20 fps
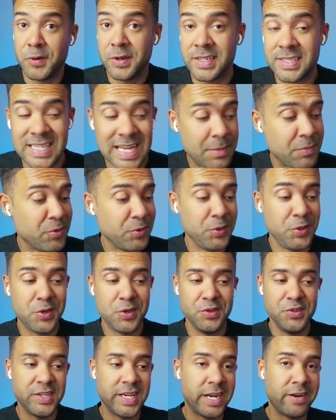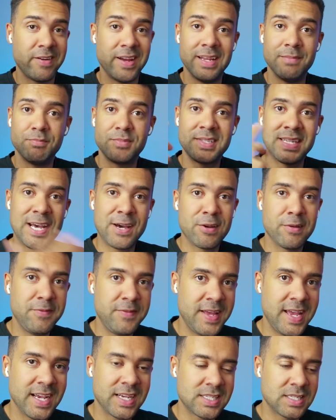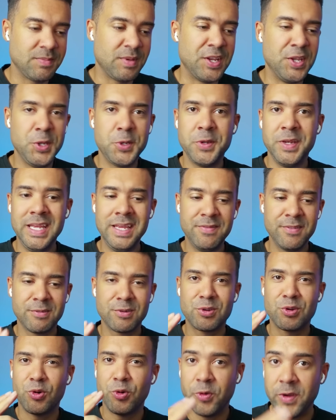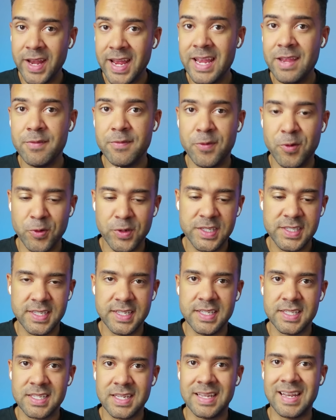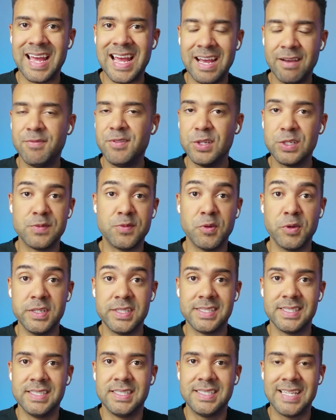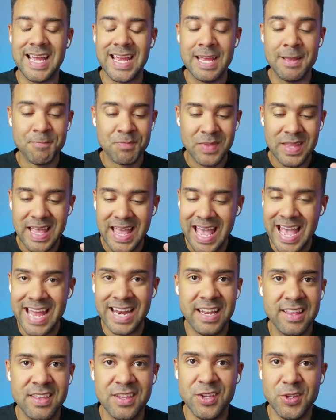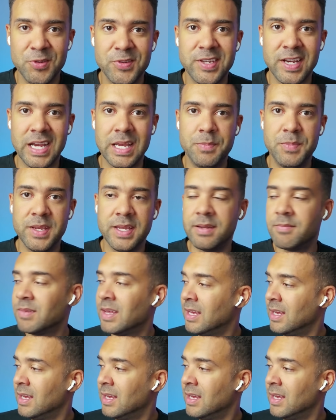example, you can generate sound effects, and you can even create voices and have those voices say anything you type in.